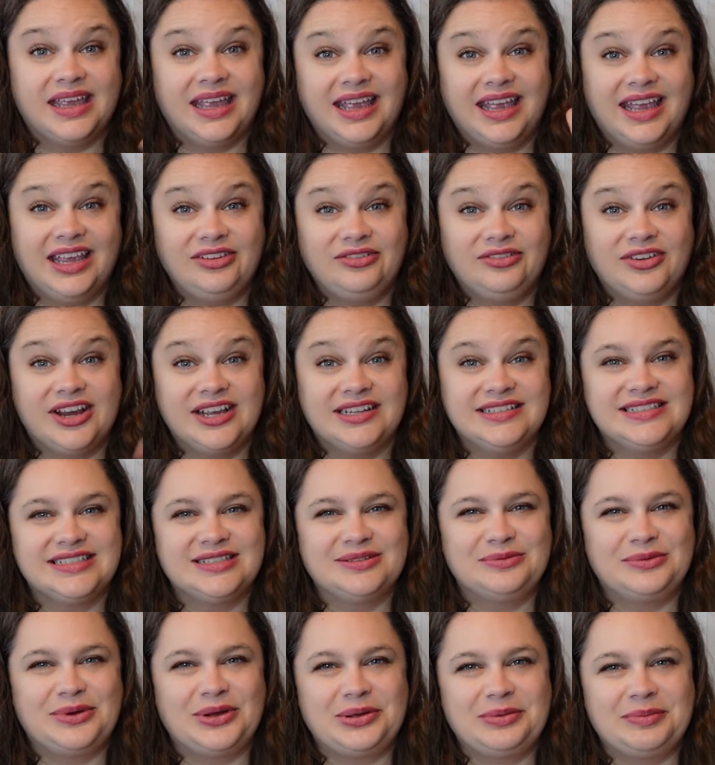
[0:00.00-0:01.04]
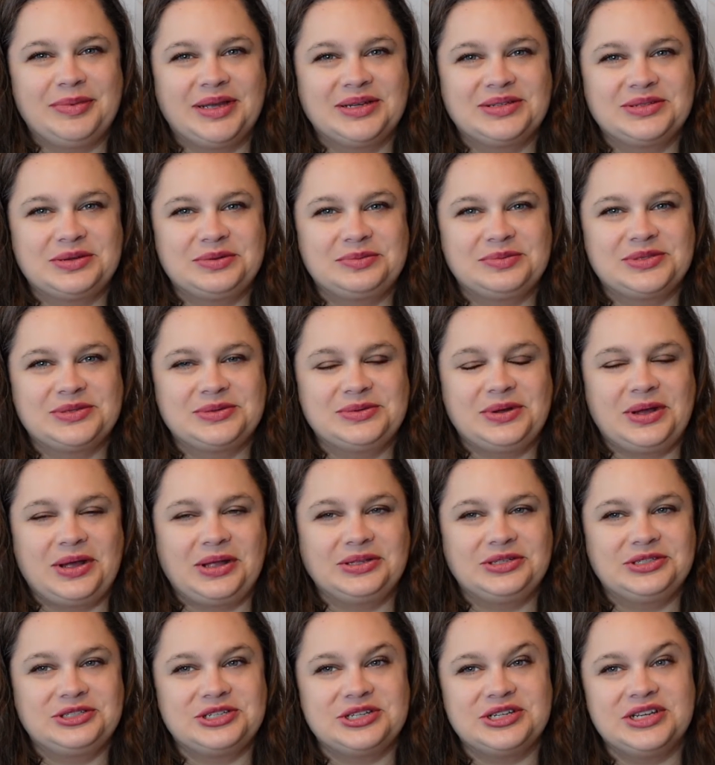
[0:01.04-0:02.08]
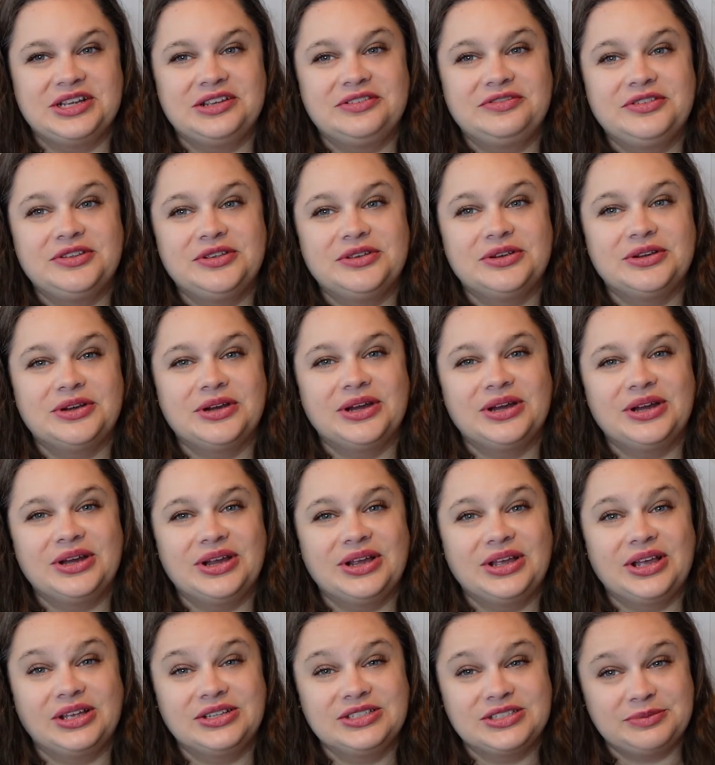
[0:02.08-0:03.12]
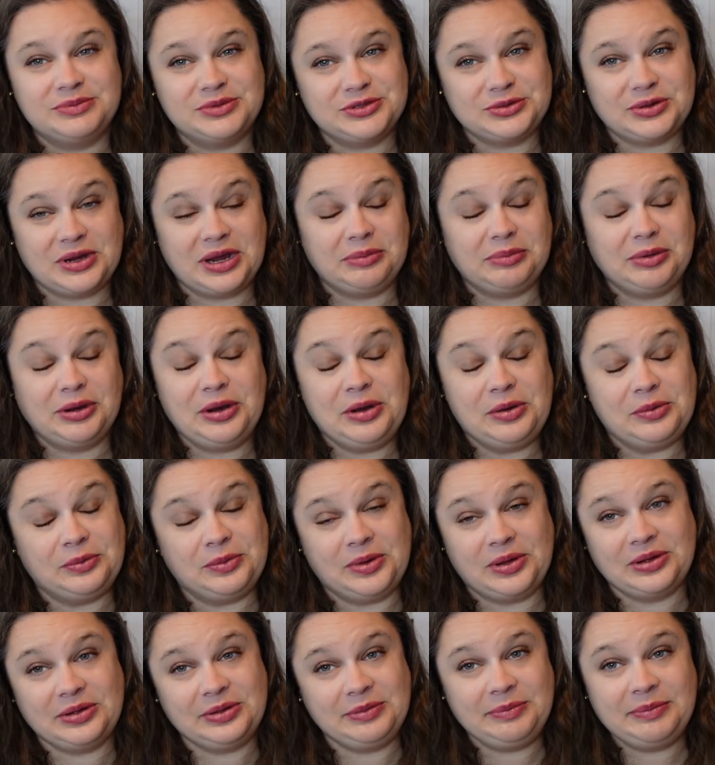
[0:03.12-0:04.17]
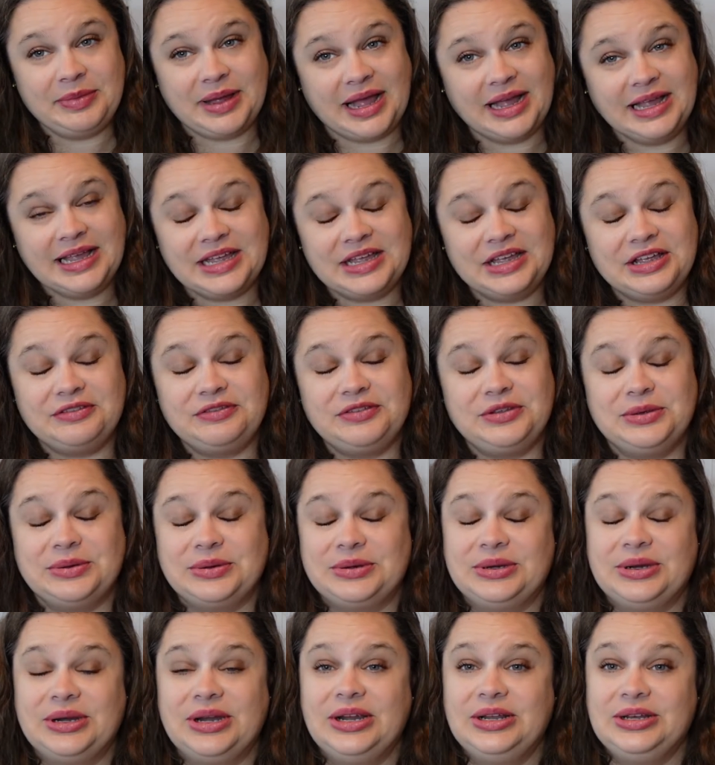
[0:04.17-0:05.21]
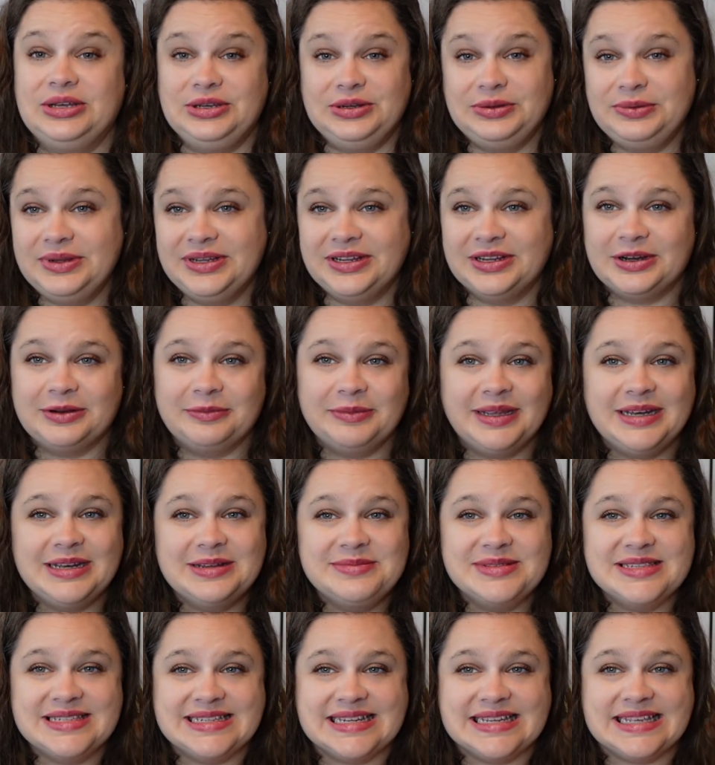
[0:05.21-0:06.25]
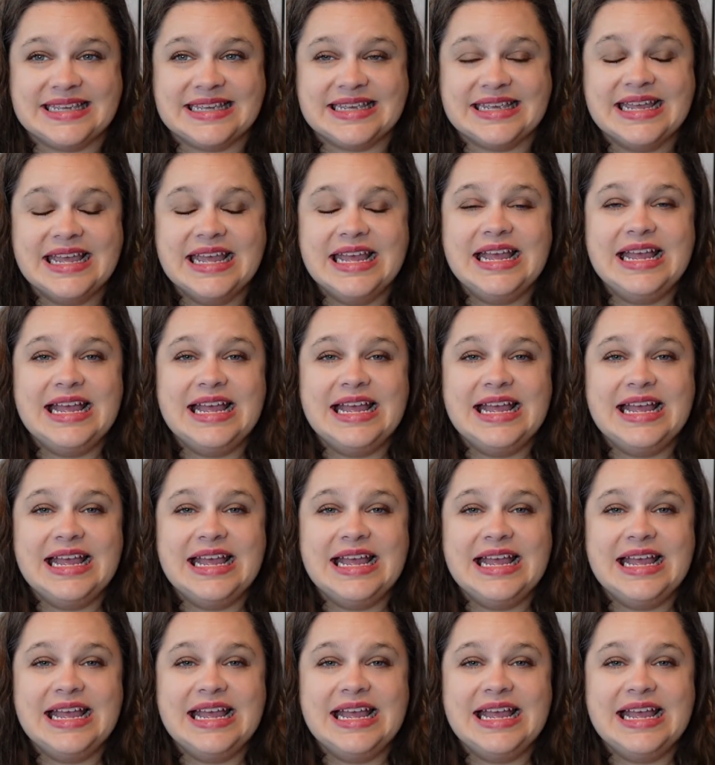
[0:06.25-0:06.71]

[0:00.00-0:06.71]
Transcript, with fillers: Hey friends, welcome back to Homeschoolology. If you're a subscriber, welcome back. If you're new here, my name is Nikki.